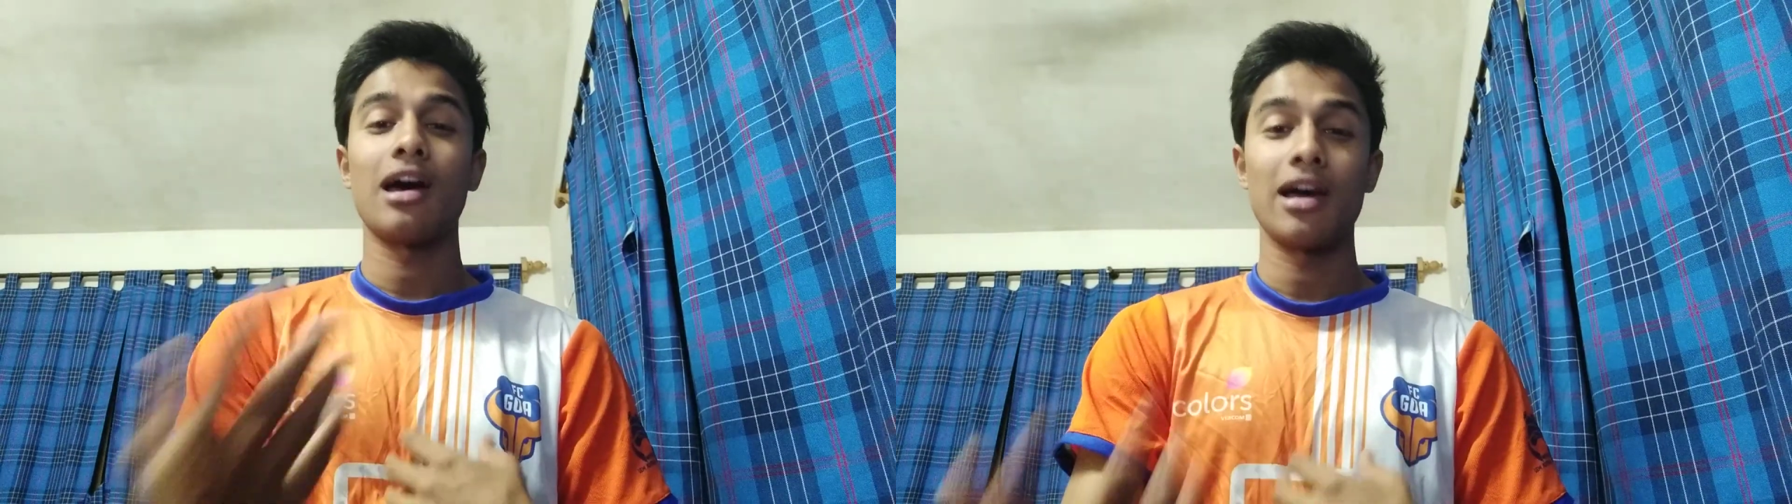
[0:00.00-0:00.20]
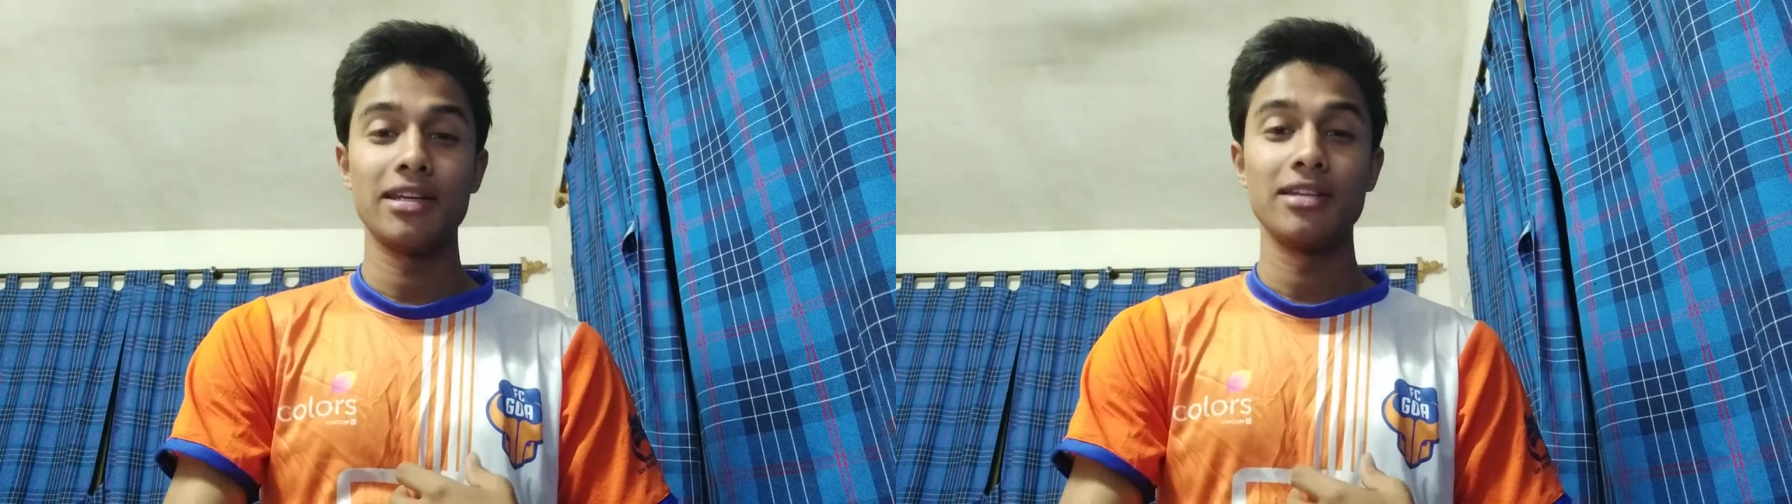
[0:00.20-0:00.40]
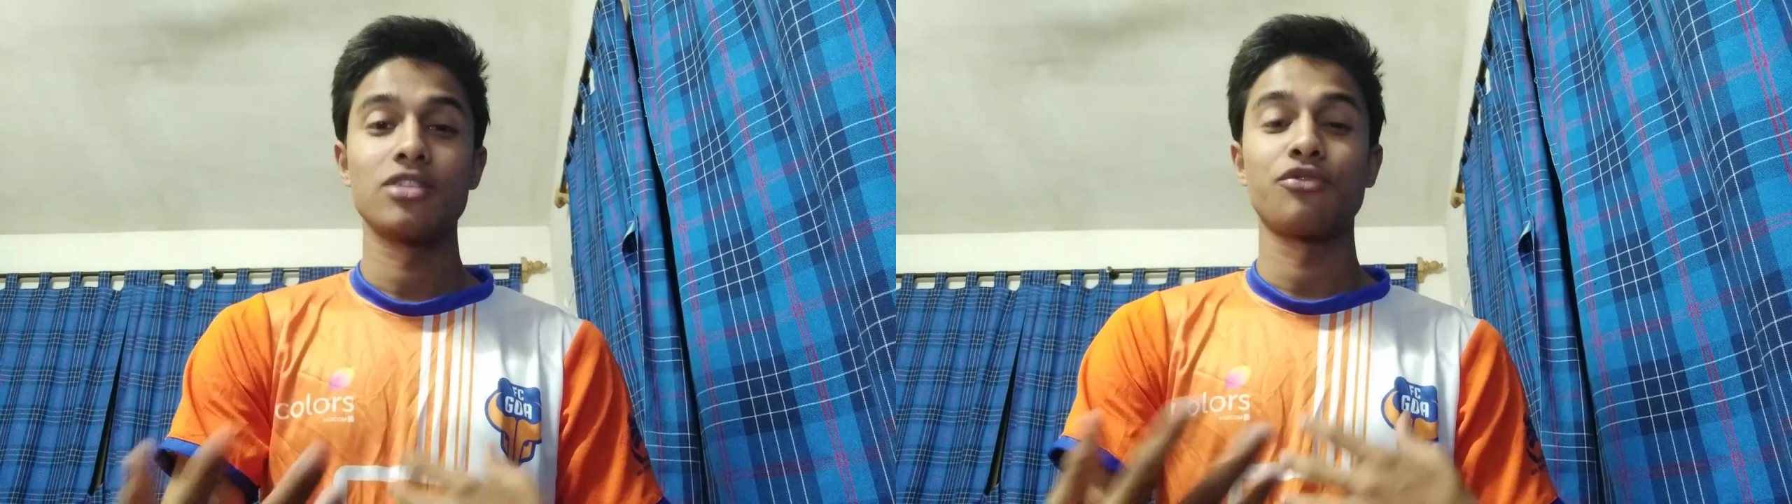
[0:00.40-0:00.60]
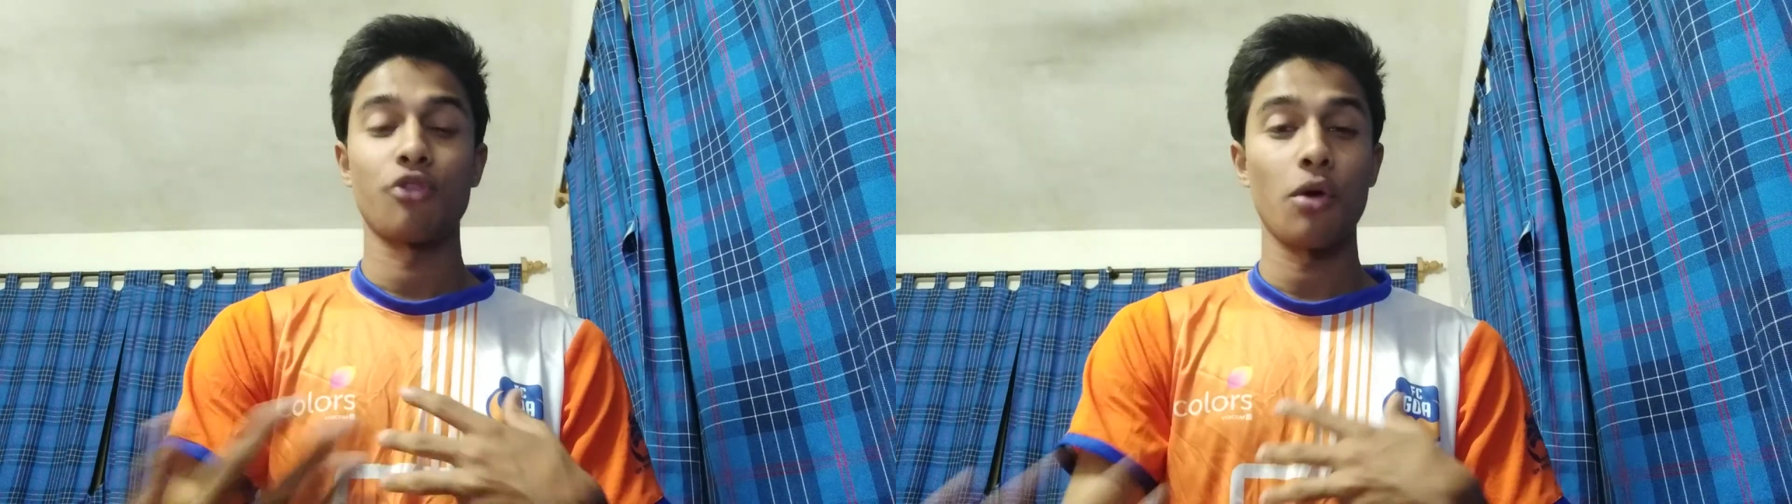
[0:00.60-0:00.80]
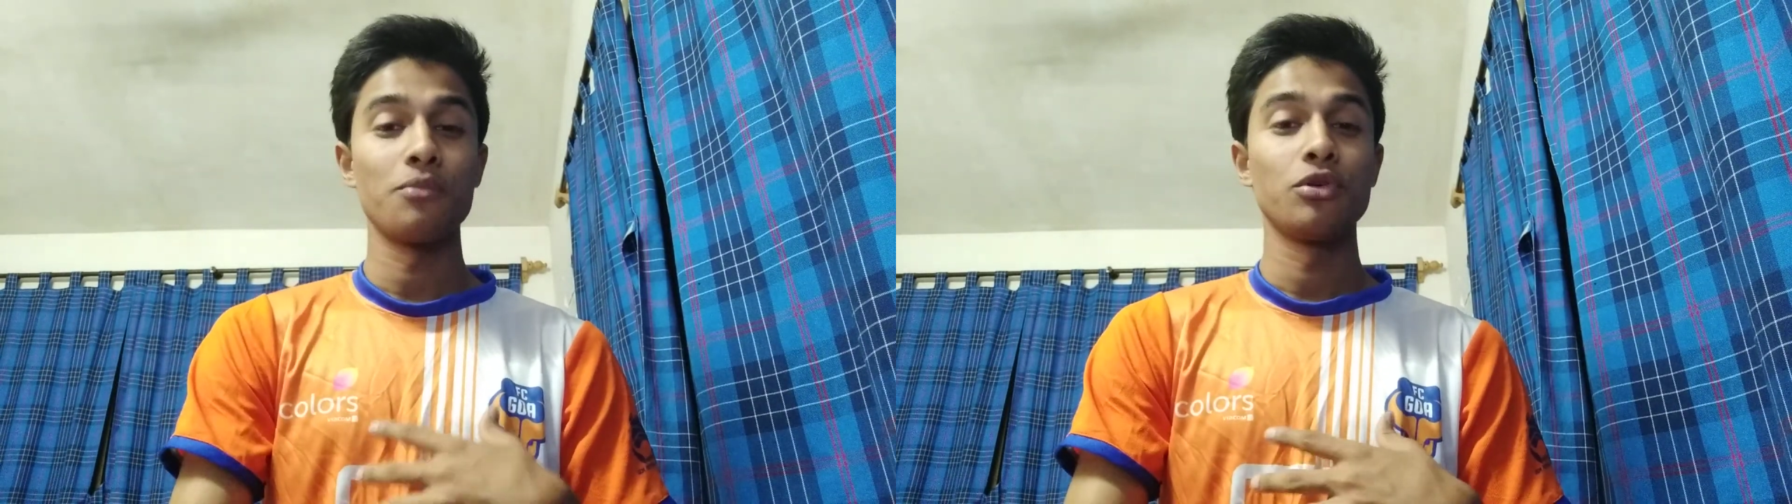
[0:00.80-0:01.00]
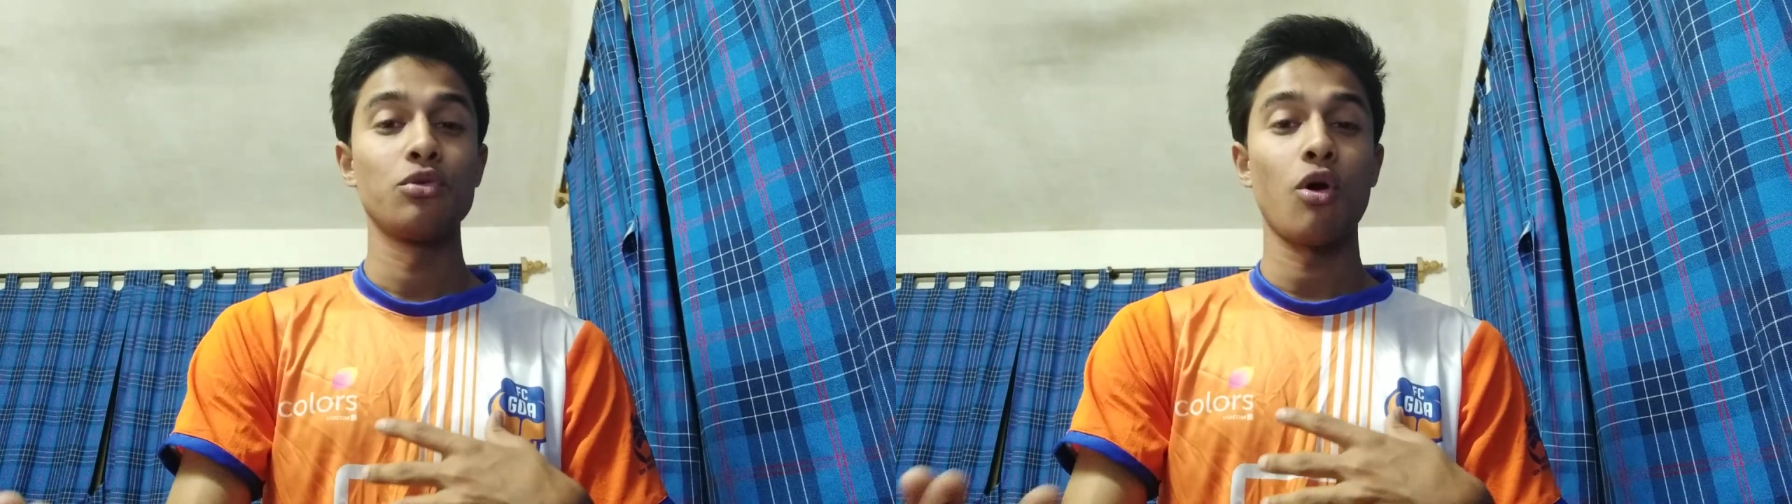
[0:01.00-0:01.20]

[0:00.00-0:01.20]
ideas from you